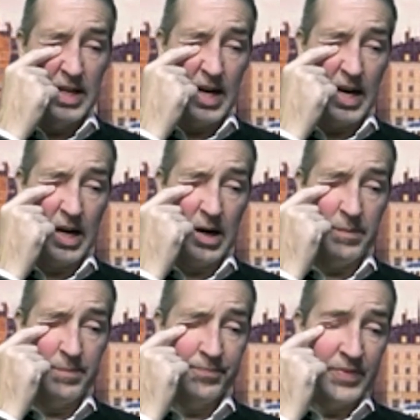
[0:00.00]

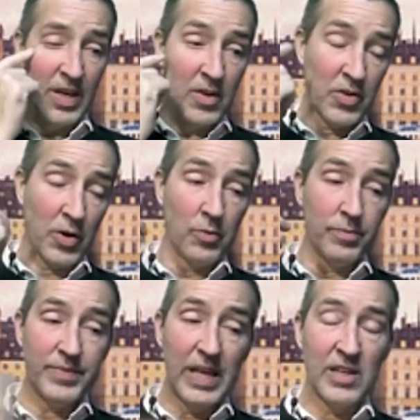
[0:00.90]
So
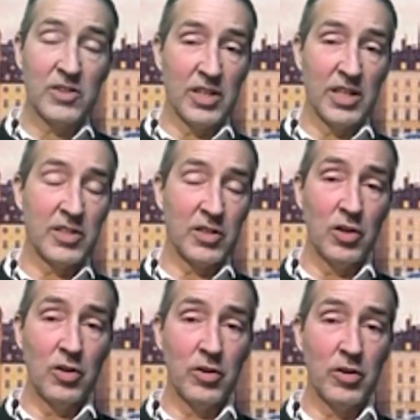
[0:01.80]
it's a
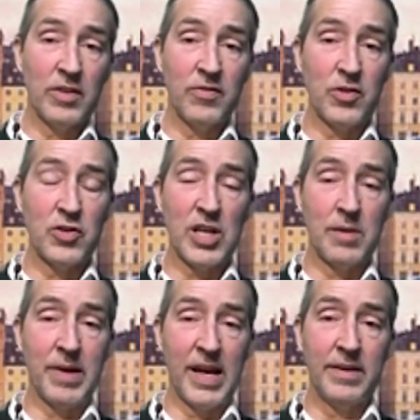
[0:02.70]
little early for the
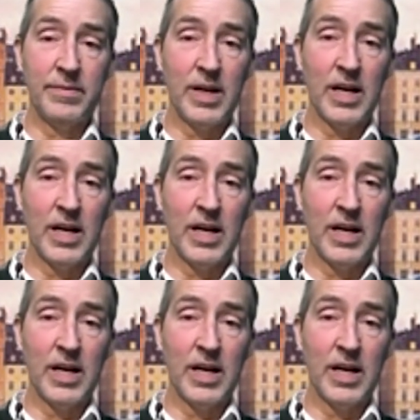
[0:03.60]
champagne,